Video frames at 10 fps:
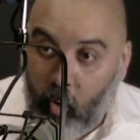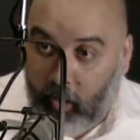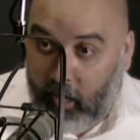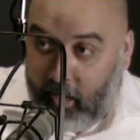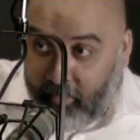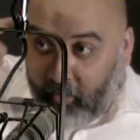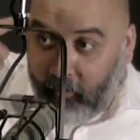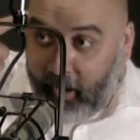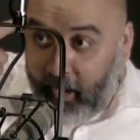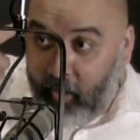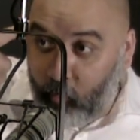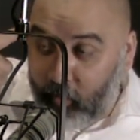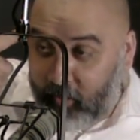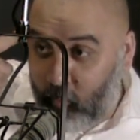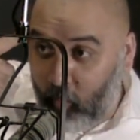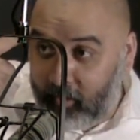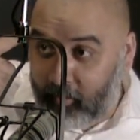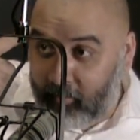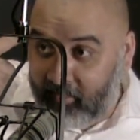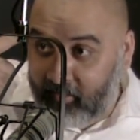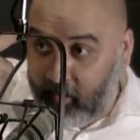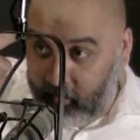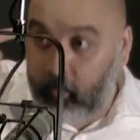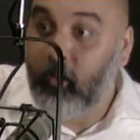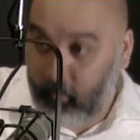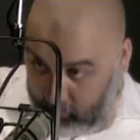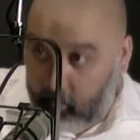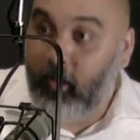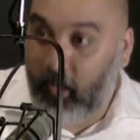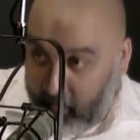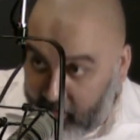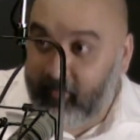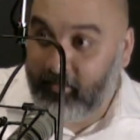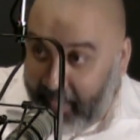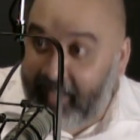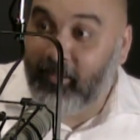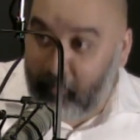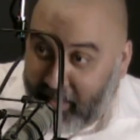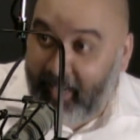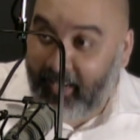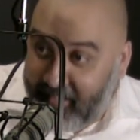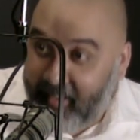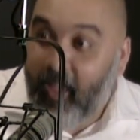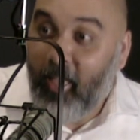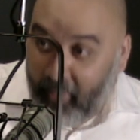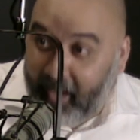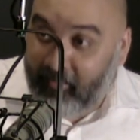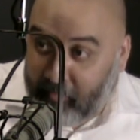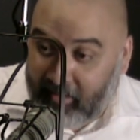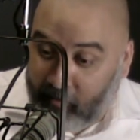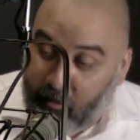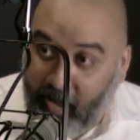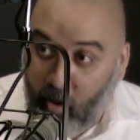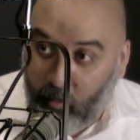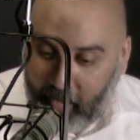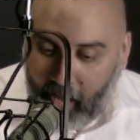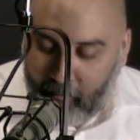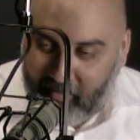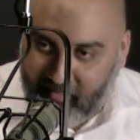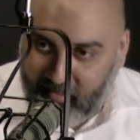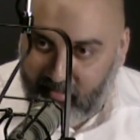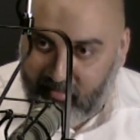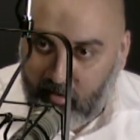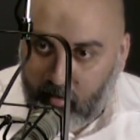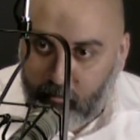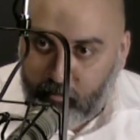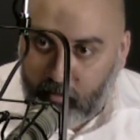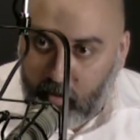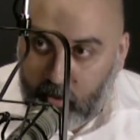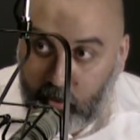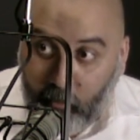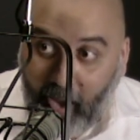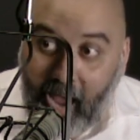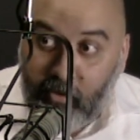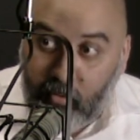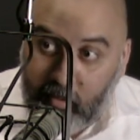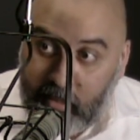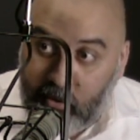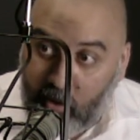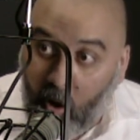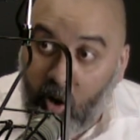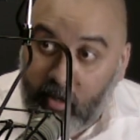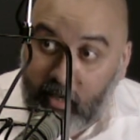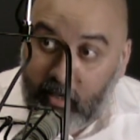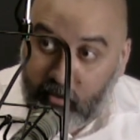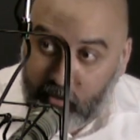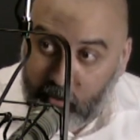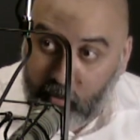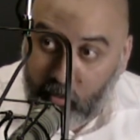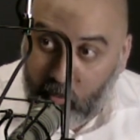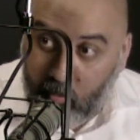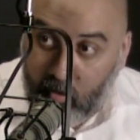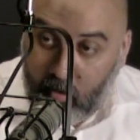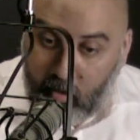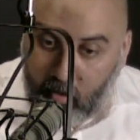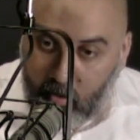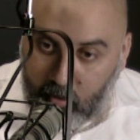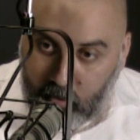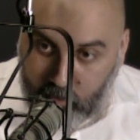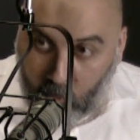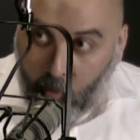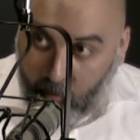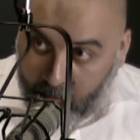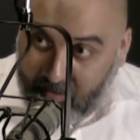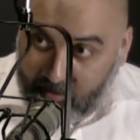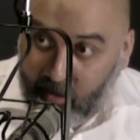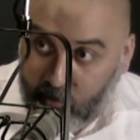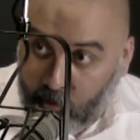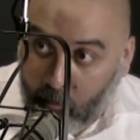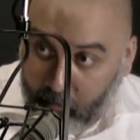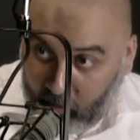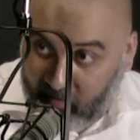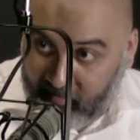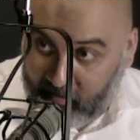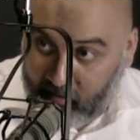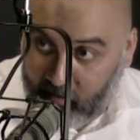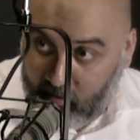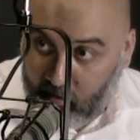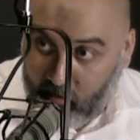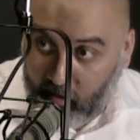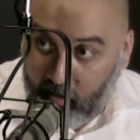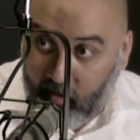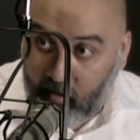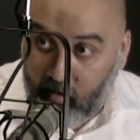In their head, what do you want them to say? Yes, that's me. That's me. So now what happens is you're actually talking to your potential person, okay?